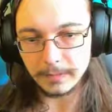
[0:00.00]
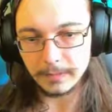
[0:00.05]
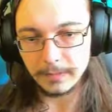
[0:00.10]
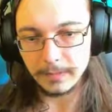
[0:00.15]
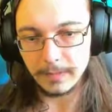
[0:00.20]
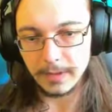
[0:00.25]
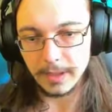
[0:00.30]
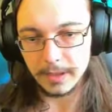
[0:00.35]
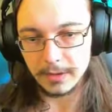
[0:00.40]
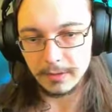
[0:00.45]

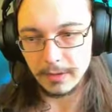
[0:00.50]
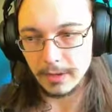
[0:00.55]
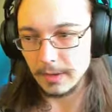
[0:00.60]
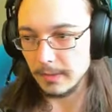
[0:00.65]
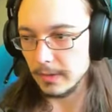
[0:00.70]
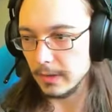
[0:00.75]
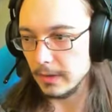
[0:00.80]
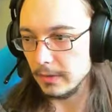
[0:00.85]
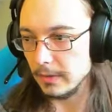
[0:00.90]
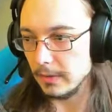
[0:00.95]
That's what I'm
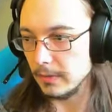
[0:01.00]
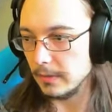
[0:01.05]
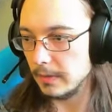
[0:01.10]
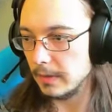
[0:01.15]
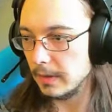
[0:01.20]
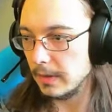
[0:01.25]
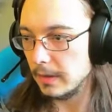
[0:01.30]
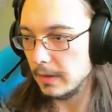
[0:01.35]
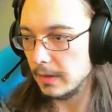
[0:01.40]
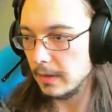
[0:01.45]
gonna do.
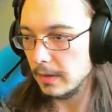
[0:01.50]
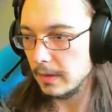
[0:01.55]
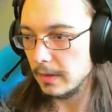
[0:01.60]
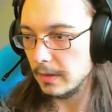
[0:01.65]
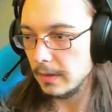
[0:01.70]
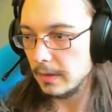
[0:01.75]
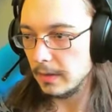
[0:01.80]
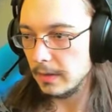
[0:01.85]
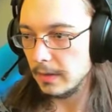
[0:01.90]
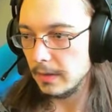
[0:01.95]

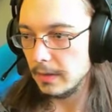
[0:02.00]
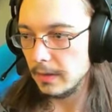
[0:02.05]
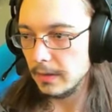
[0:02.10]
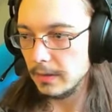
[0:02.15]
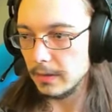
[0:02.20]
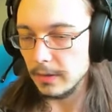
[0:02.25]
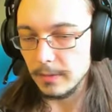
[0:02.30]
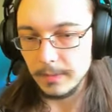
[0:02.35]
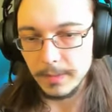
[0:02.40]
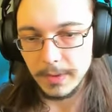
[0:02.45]

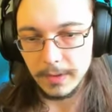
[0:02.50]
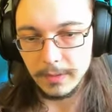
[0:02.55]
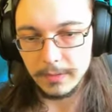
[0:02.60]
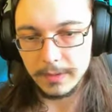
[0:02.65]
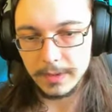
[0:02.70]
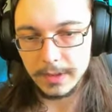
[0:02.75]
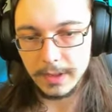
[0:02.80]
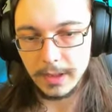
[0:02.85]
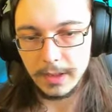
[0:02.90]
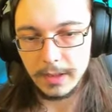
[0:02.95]
Stompede
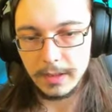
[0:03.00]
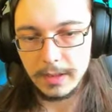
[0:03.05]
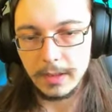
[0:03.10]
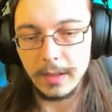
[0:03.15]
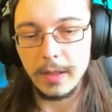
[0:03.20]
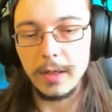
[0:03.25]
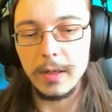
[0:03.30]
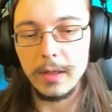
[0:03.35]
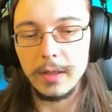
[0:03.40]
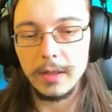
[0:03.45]
seed?
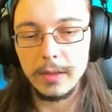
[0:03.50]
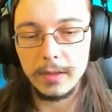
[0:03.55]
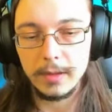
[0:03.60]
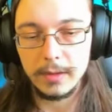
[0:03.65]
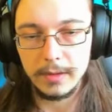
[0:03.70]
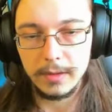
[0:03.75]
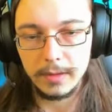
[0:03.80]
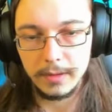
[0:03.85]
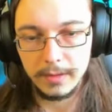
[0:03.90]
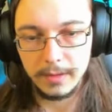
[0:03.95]

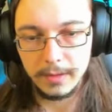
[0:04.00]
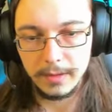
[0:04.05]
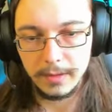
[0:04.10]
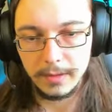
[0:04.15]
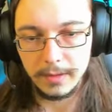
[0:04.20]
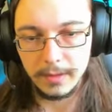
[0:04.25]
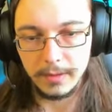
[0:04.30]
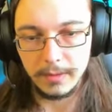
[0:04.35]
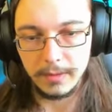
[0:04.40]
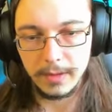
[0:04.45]
Ah,
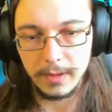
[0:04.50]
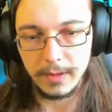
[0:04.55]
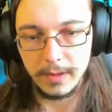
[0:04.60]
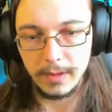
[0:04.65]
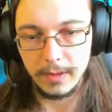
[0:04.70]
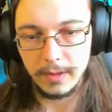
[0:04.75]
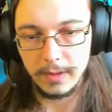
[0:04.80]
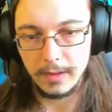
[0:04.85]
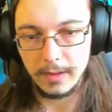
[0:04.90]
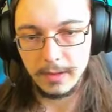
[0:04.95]

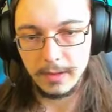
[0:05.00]
okay.